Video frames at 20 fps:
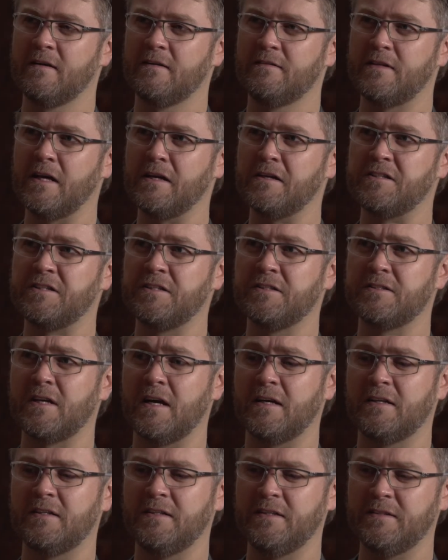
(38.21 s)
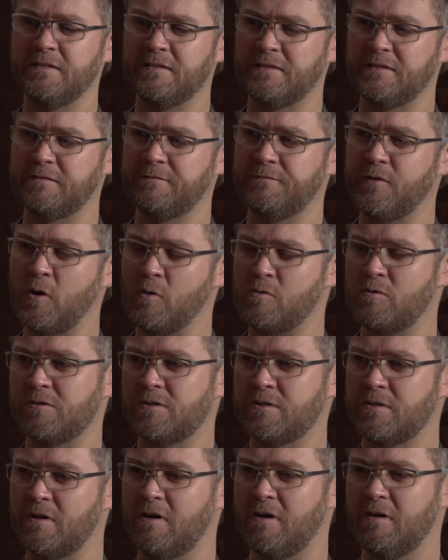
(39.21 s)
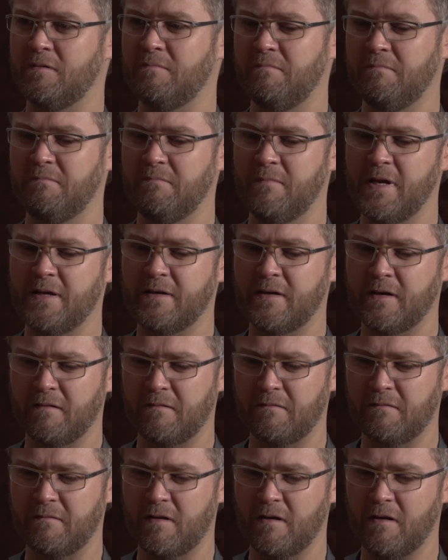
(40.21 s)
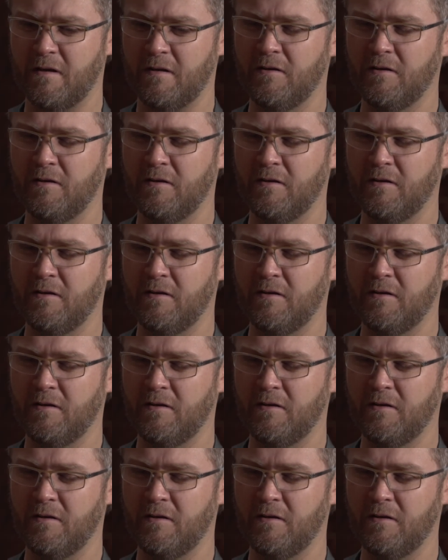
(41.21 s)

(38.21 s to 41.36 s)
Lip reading: Danish design is focused on making